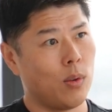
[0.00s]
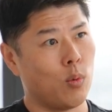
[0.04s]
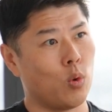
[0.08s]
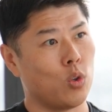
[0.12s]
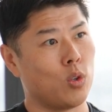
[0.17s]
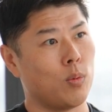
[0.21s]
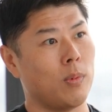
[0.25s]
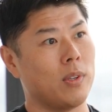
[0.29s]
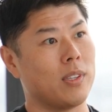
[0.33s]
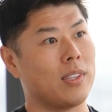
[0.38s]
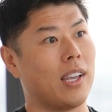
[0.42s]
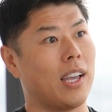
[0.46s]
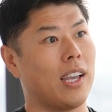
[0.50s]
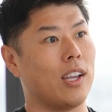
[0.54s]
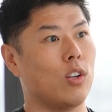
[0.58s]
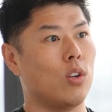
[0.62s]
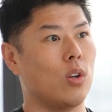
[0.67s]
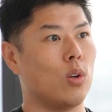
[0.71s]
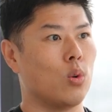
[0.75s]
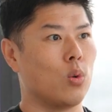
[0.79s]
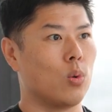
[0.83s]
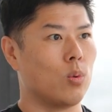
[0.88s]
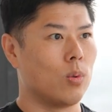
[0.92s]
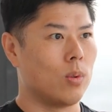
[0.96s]
which means I had
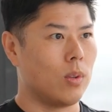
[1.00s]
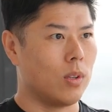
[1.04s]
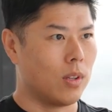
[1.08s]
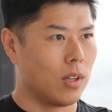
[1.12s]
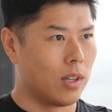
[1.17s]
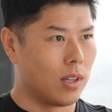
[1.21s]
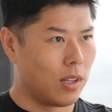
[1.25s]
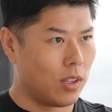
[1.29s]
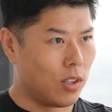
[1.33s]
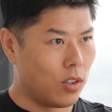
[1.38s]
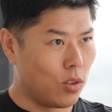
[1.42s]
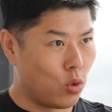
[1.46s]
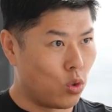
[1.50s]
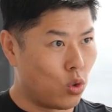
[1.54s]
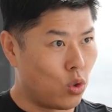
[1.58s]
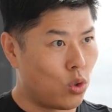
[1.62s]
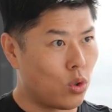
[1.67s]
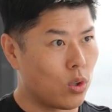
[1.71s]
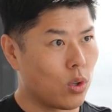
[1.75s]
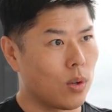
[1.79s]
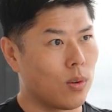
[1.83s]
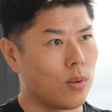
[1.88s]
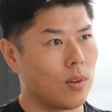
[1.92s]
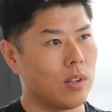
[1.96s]
no
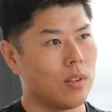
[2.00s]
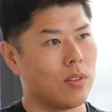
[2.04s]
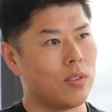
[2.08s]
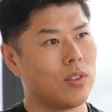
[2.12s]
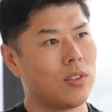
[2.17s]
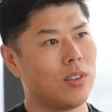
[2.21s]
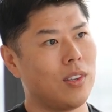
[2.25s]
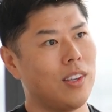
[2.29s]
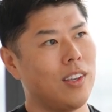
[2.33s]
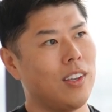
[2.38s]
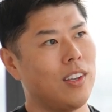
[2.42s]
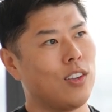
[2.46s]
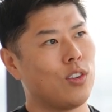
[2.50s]
insurance.